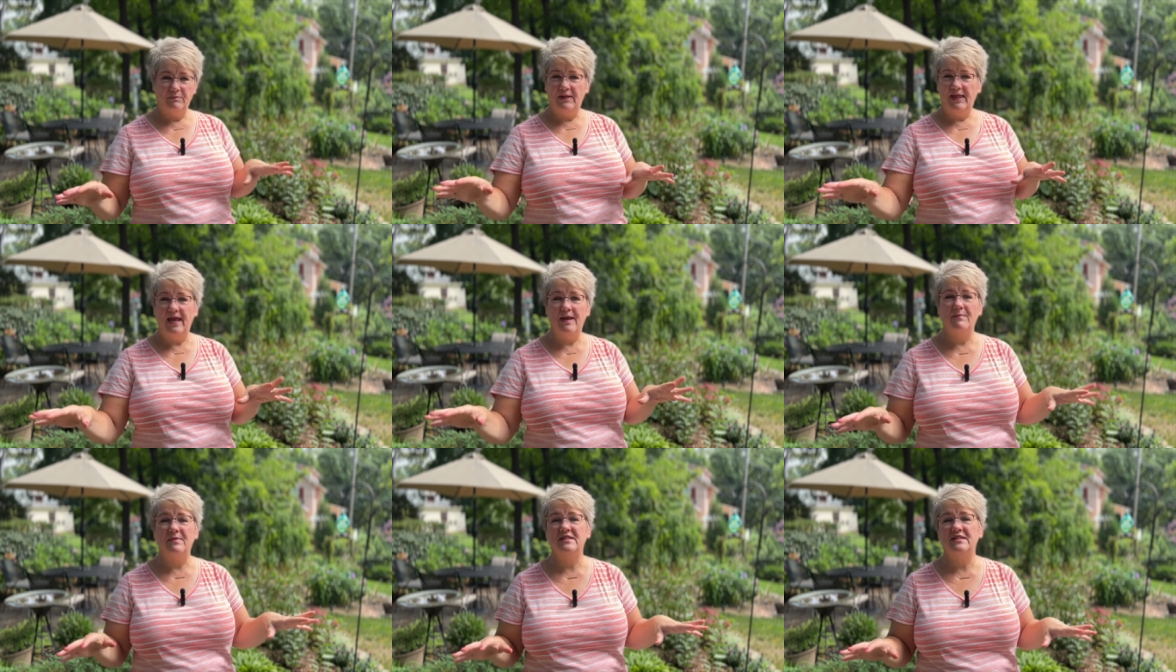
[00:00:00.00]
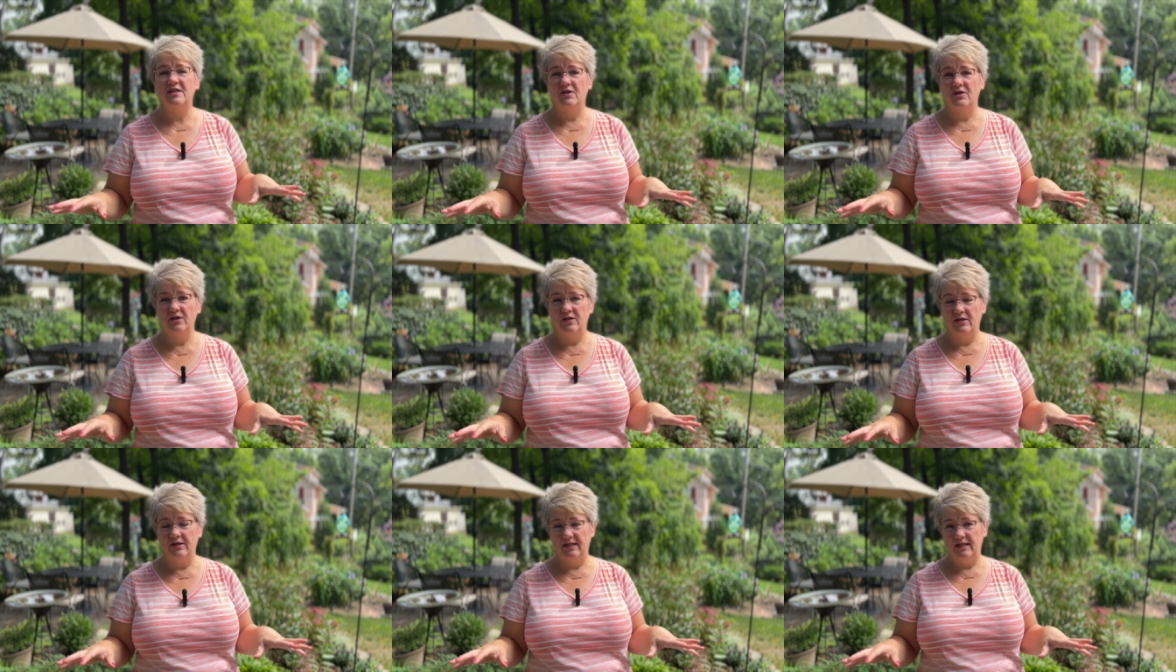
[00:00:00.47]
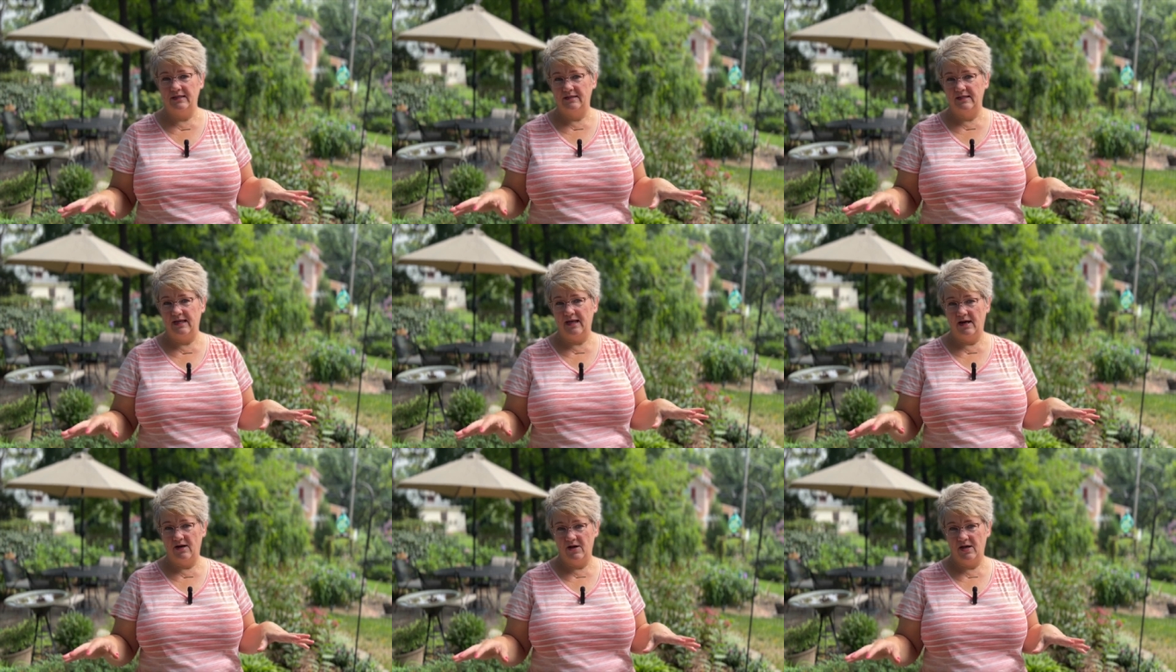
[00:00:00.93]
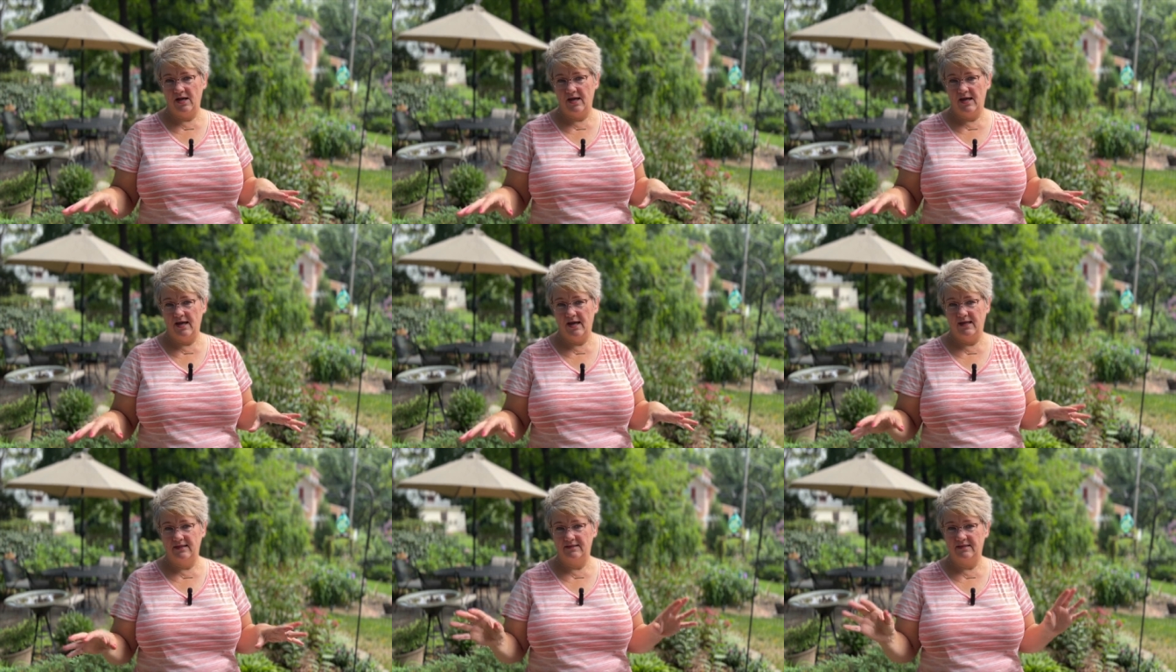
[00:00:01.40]
plant material in the
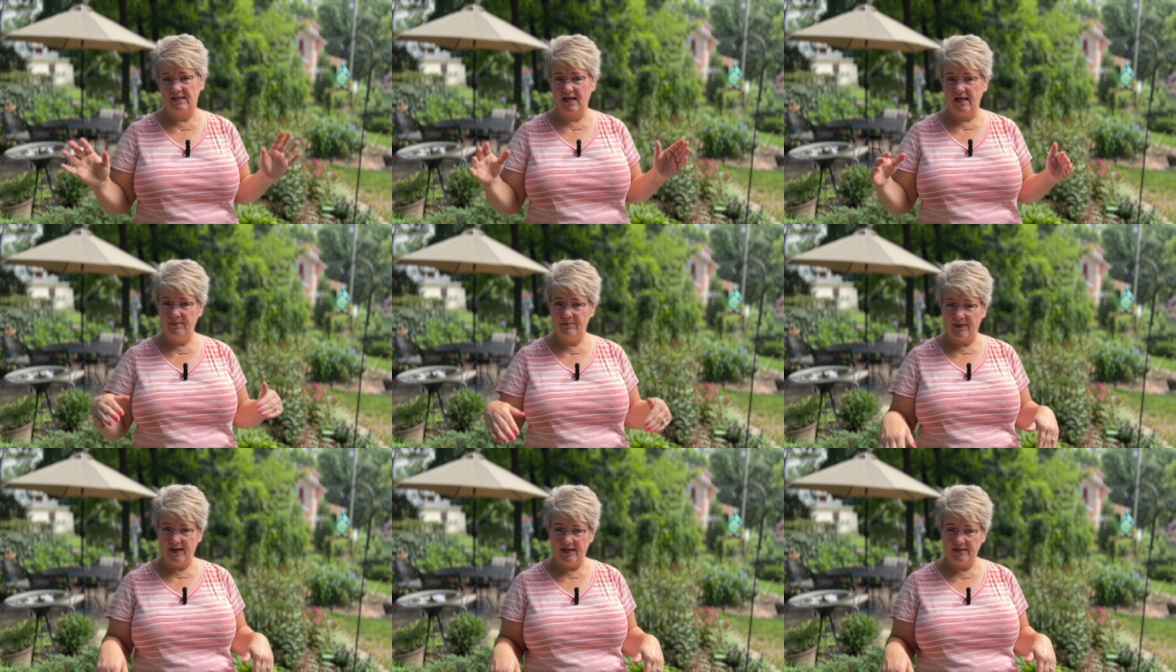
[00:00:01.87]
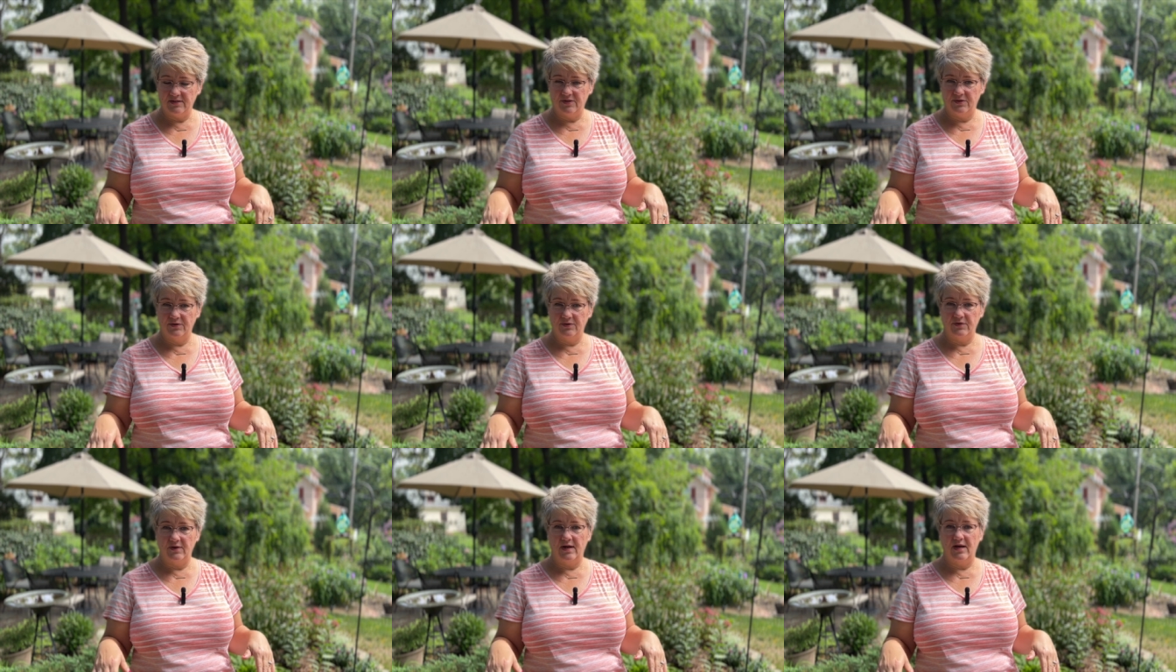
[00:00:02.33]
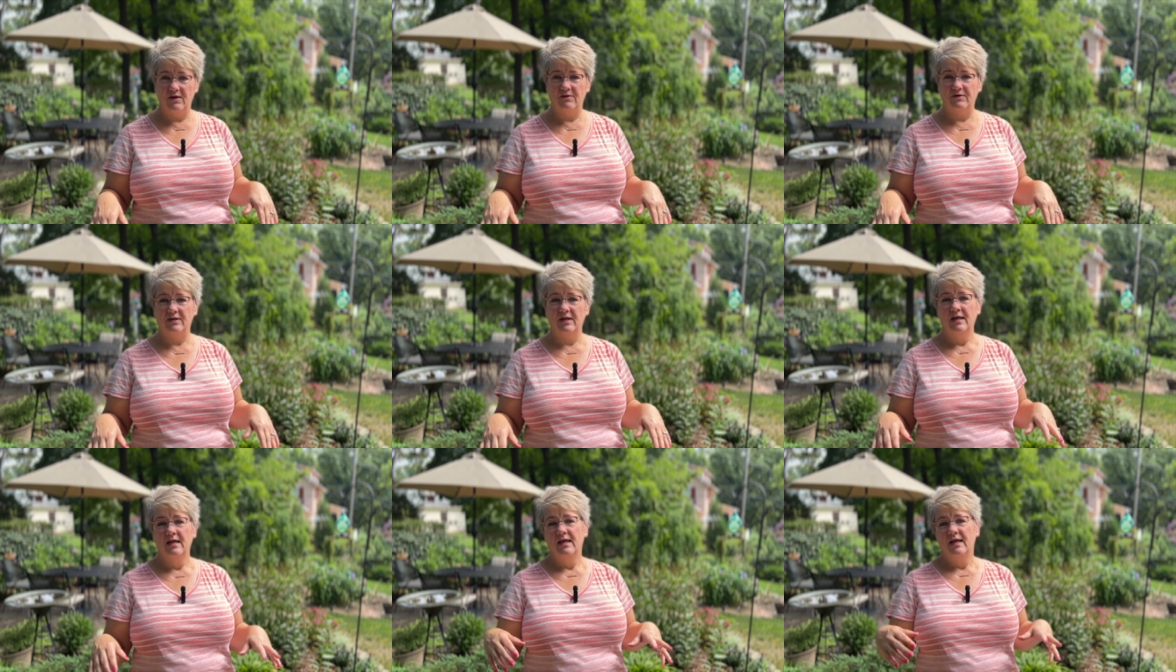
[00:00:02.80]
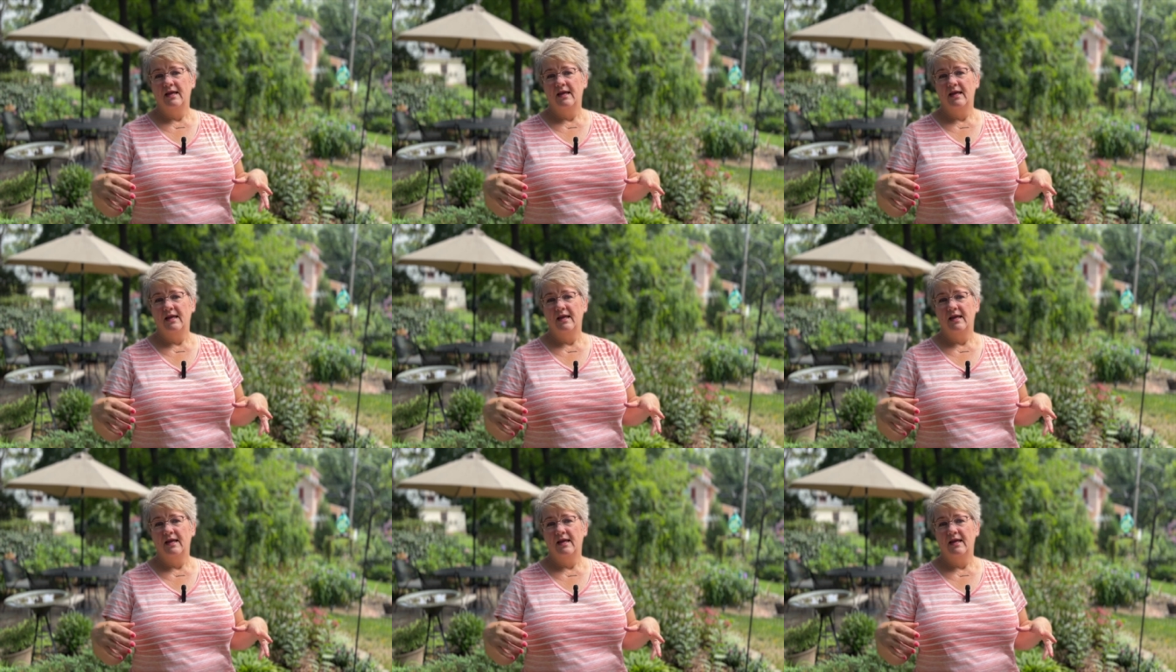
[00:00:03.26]
area has died back to the ground